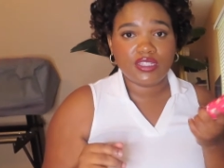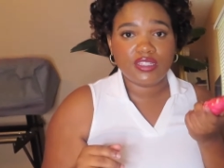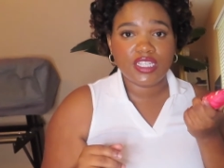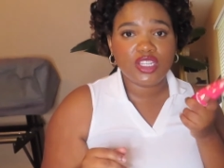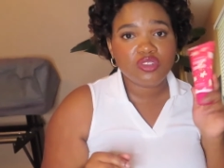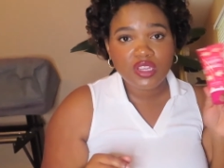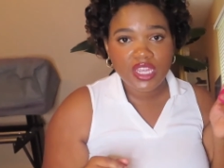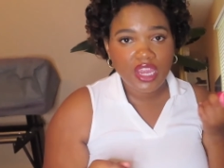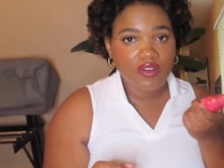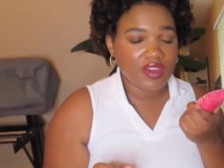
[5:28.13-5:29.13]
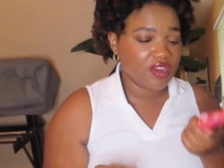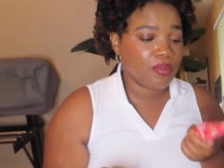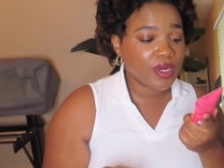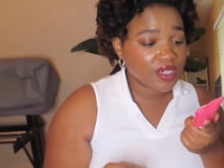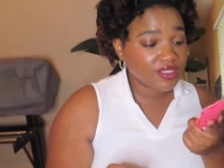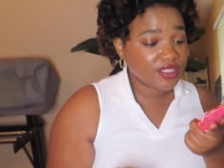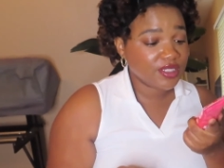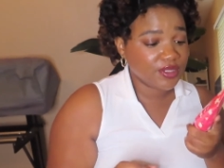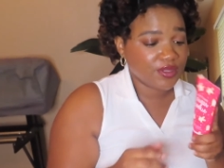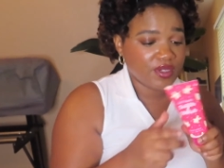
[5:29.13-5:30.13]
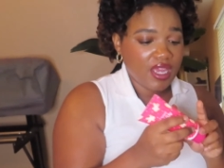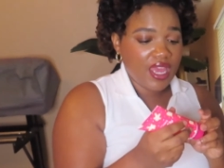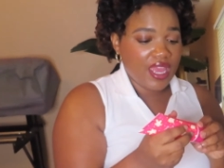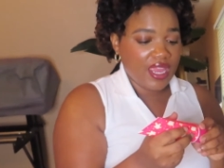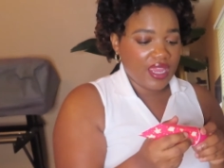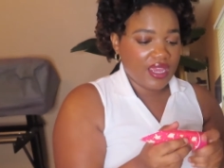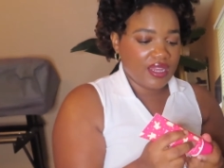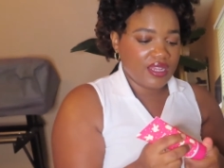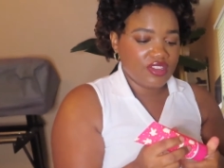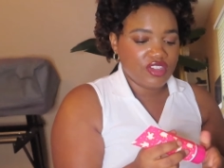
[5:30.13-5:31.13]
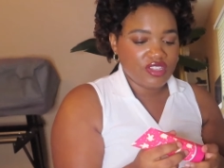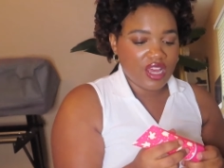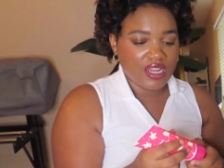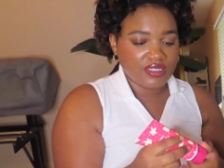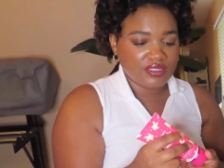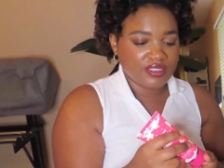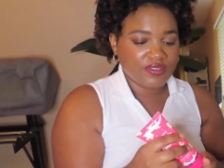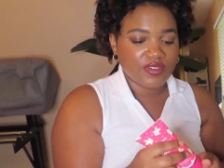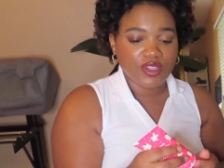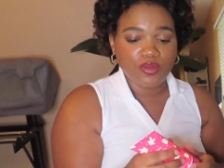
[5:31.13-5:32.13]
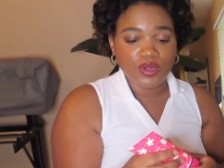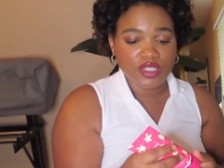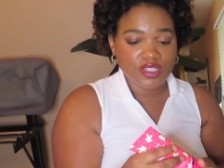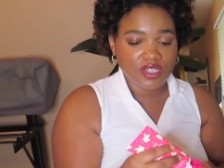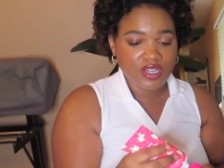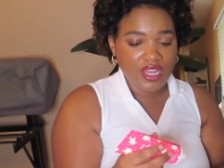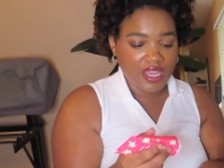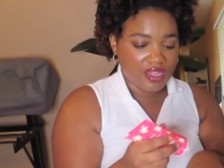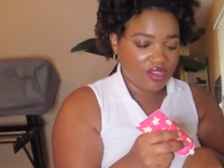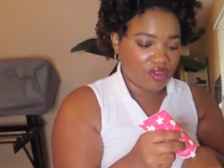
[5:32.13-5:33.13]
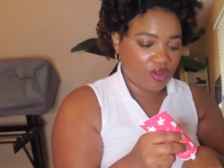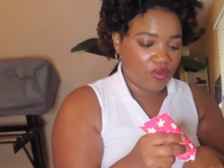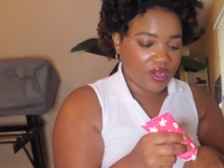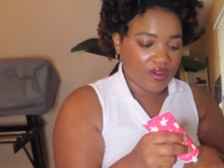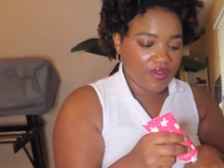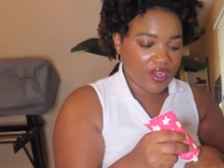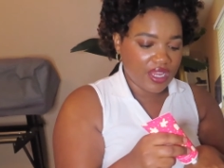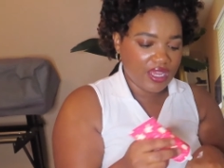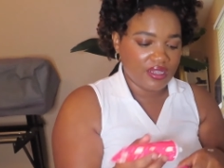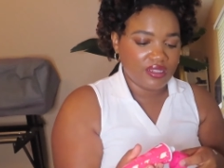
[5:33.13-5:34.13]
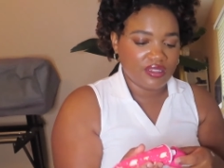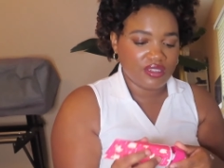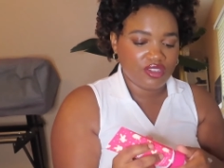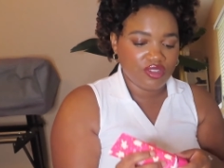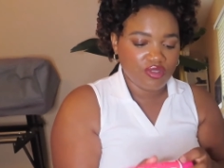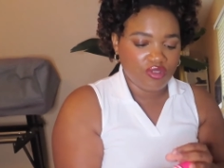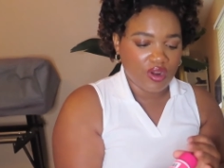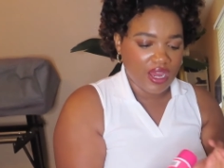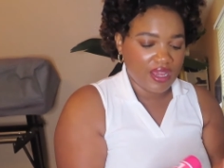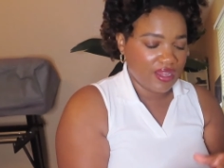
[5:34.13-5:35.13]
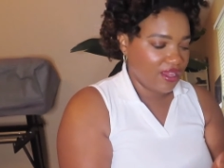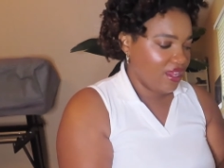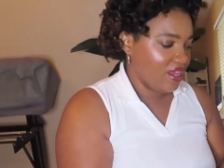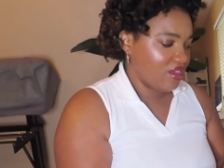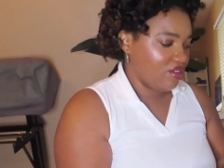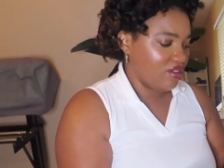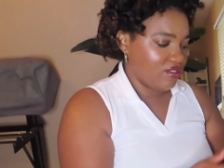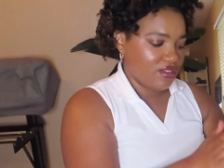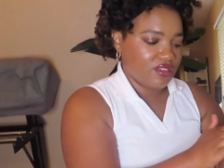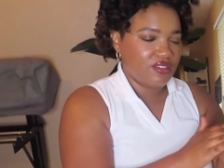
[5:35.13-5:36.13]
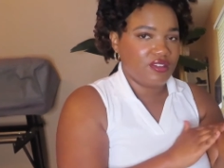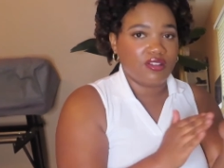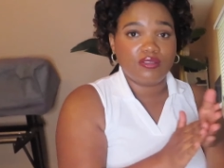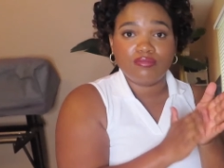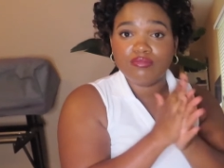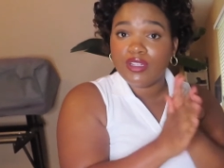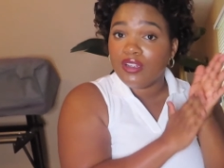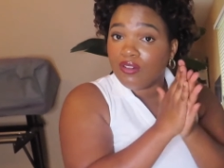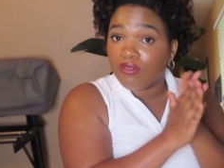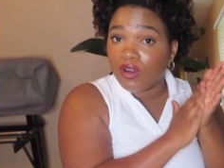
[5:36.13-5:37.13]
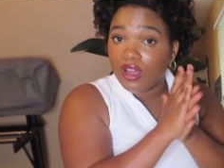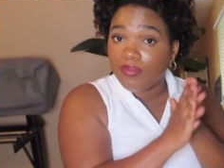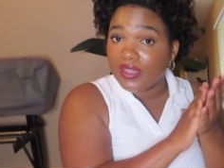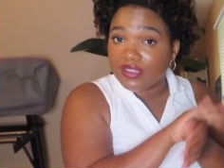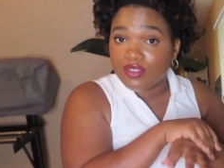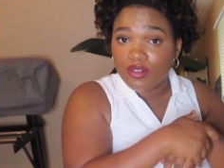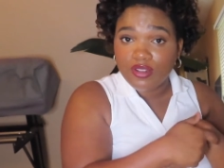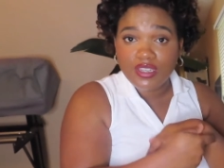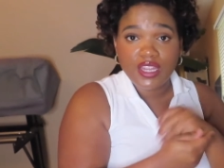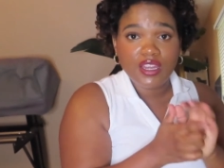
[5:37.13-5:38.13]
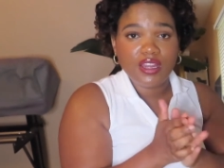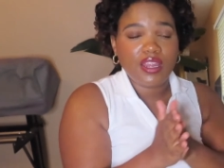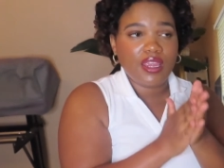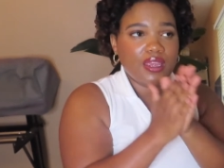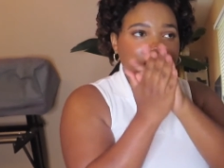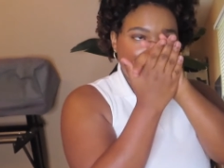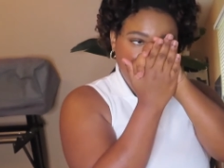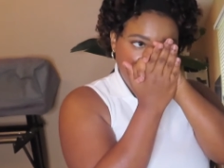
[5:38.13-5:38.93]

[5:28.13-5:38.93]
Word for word: thing you can carry in your purse too, and it's just honestly for the winter, and you know, whenever your hand is just too dry, you can just, you know, rub this on there, and